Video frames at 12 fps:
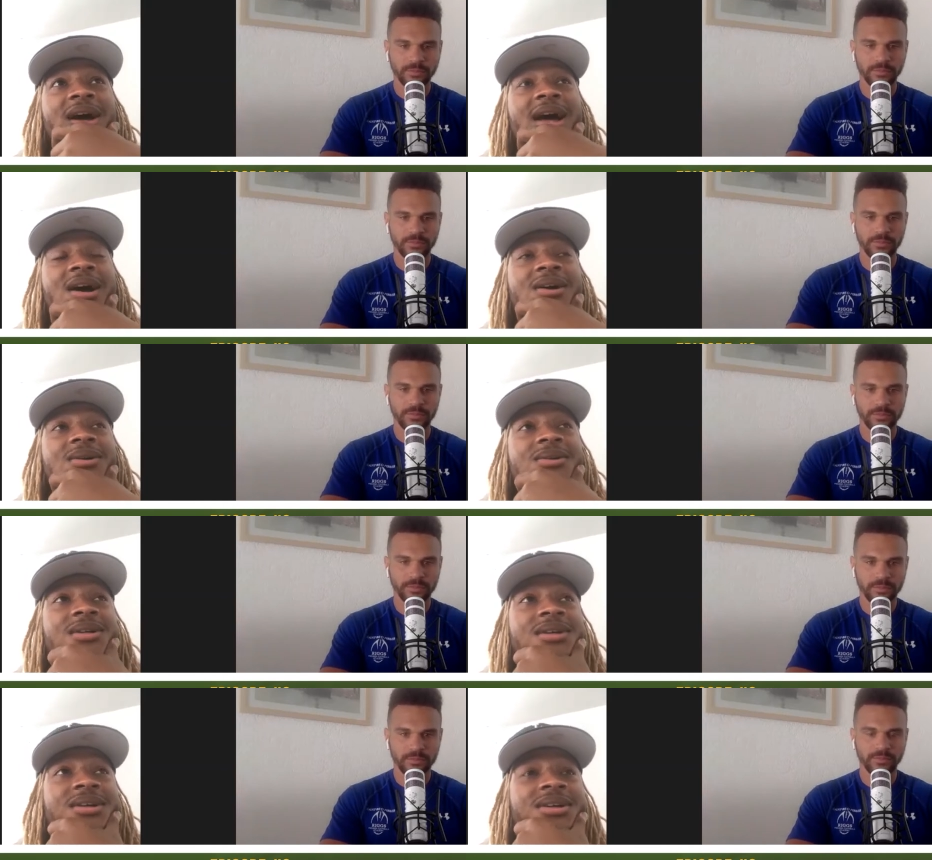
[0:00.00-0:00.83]
Speaker 1: how.
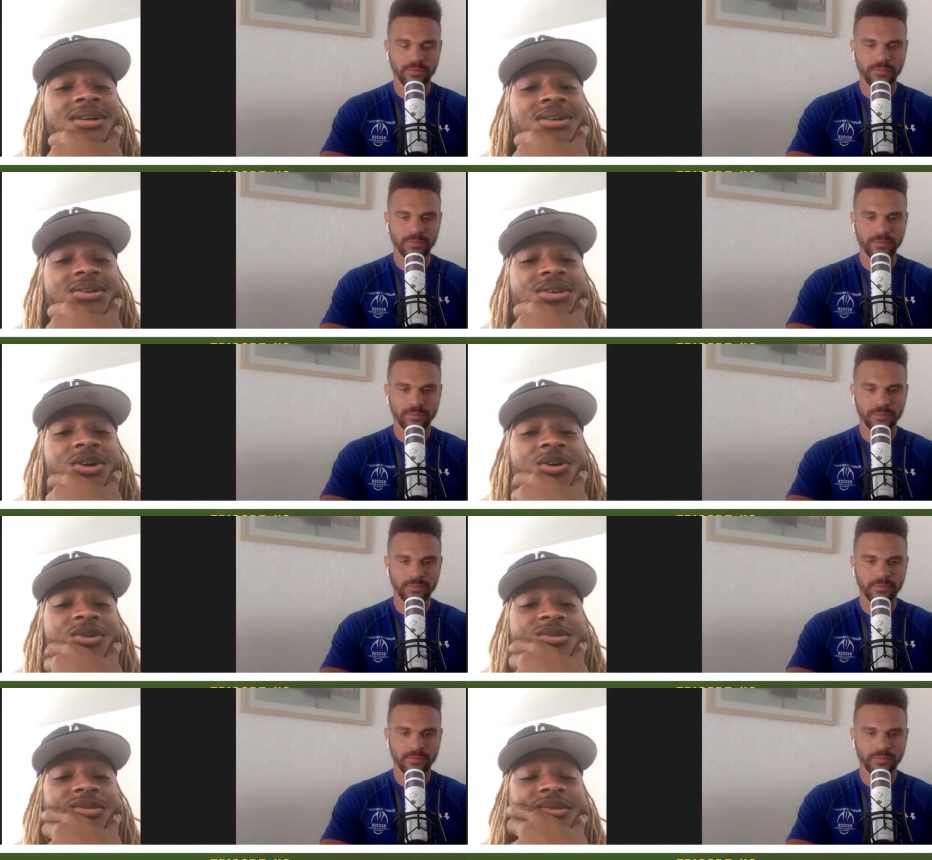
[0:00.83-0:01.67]
You mm-hmm.
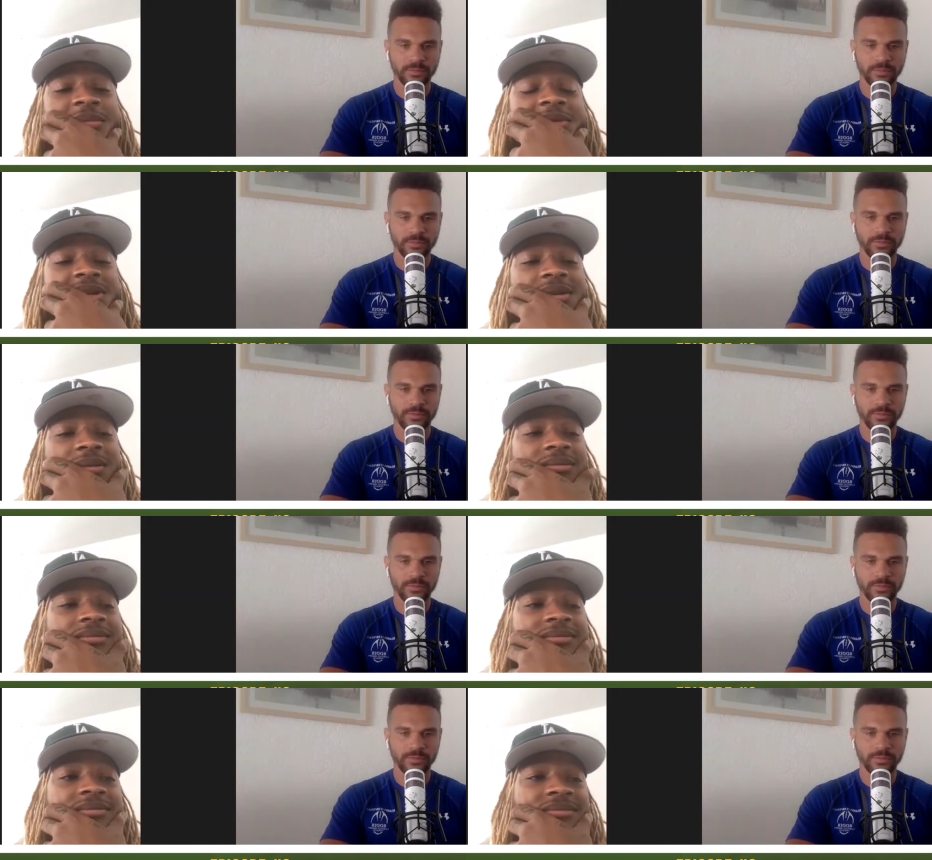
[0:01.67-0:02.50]
know, I
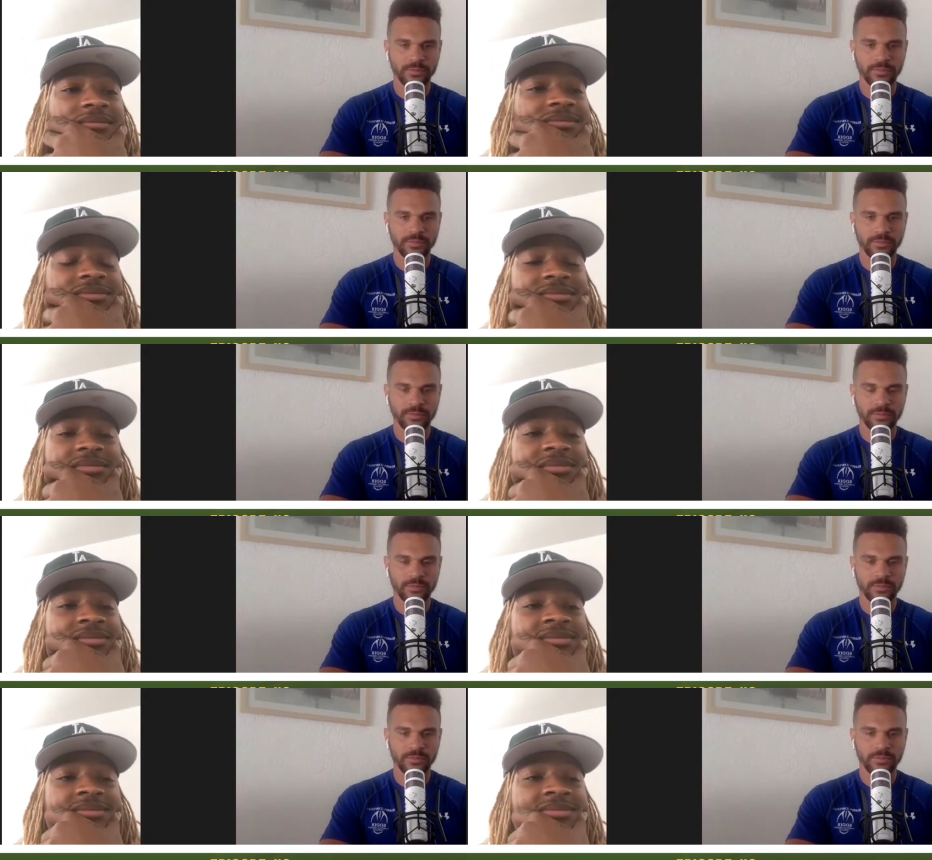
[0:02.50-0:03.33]
mean,
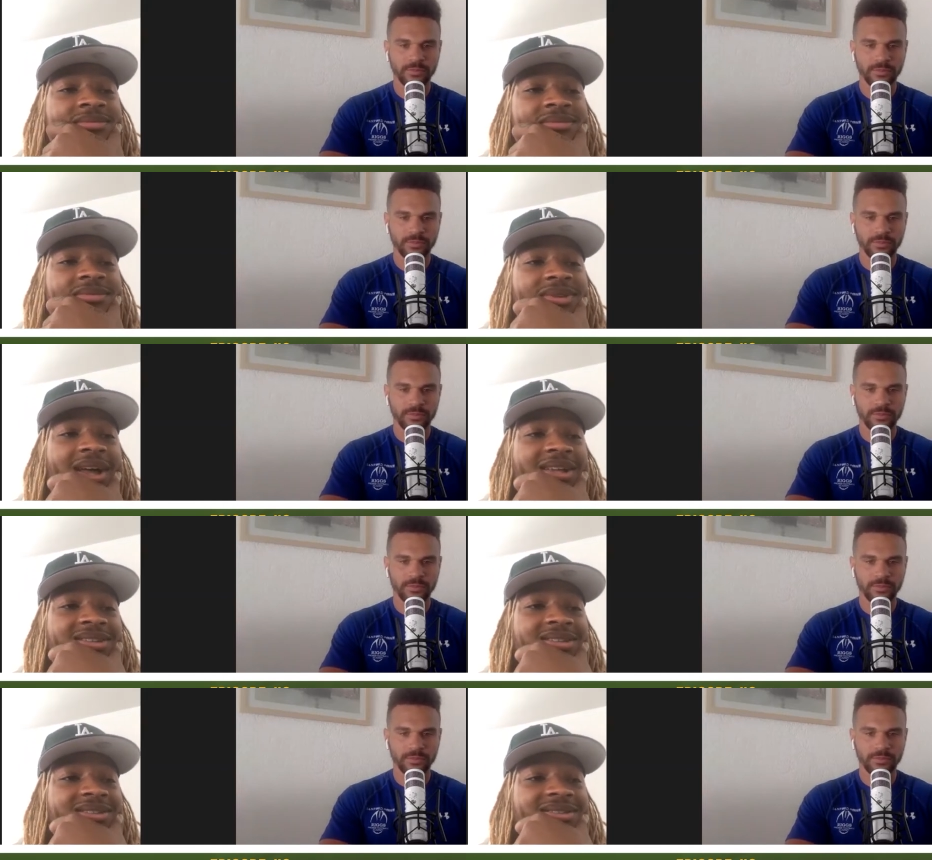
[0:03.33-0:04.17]
I
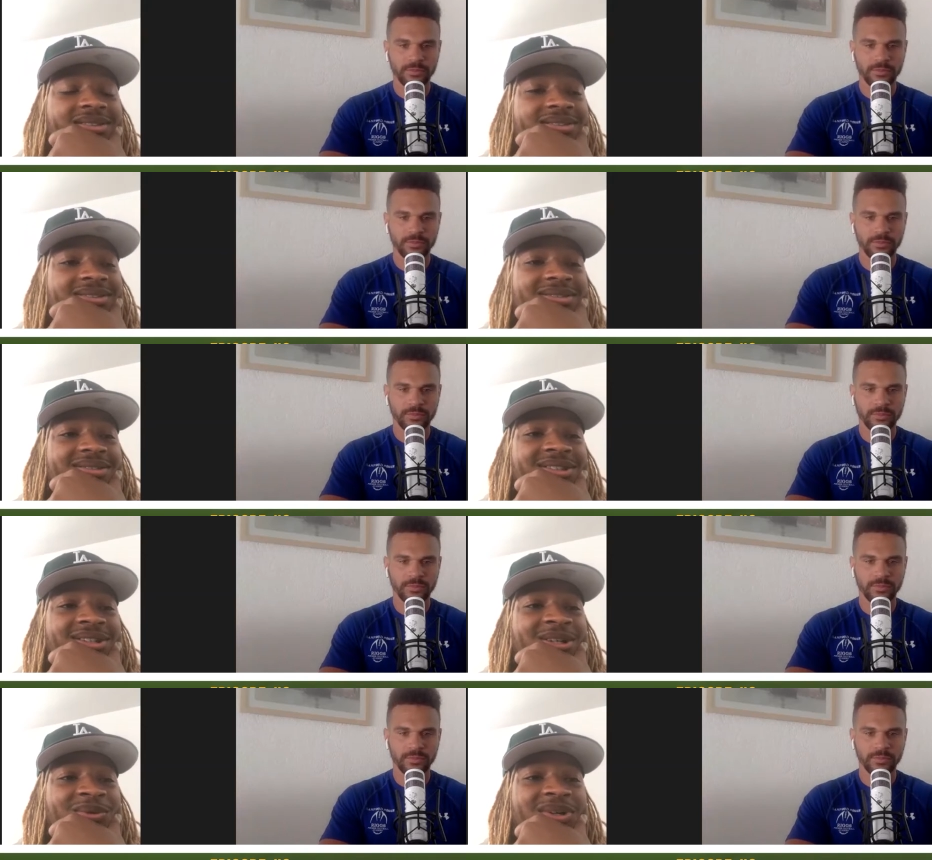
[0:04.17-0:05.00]
just
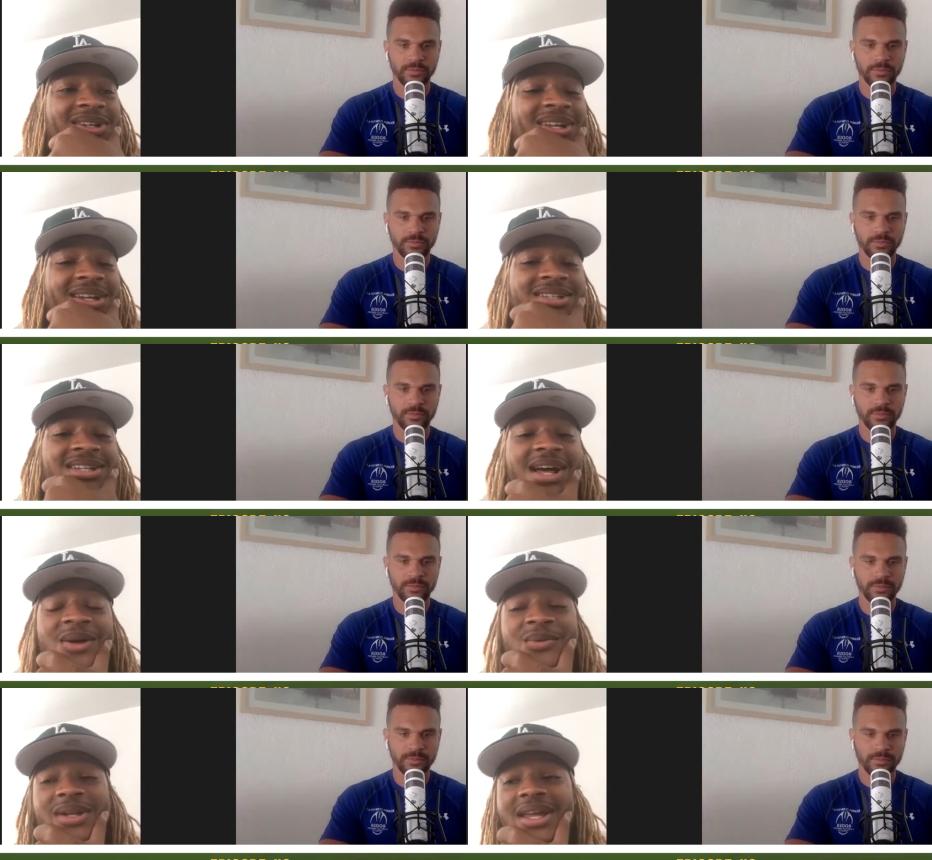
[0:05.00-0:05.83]
took it one day at a
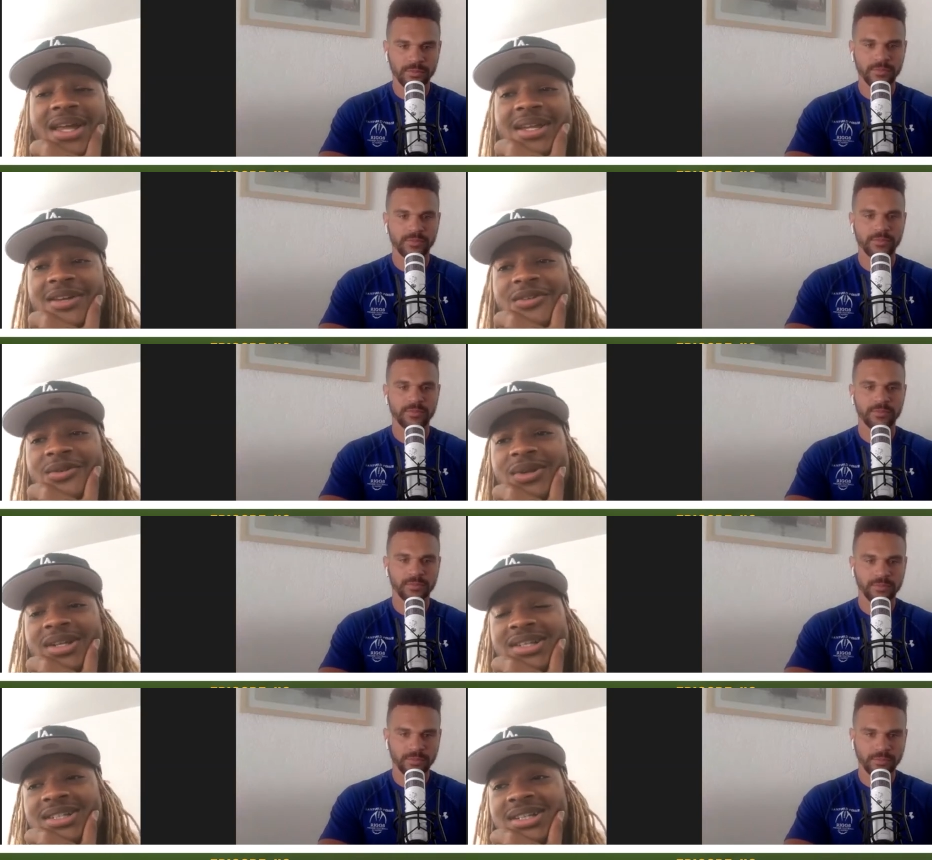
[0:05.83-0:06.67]
time. Really, I never
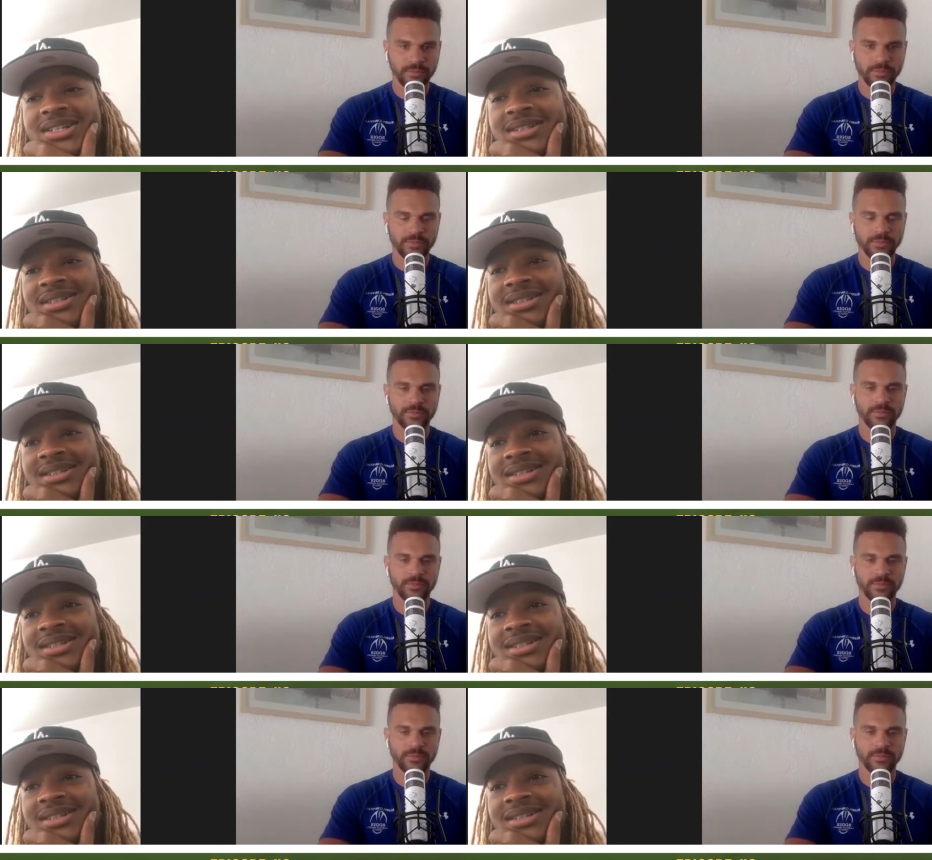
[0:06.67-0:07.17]
really just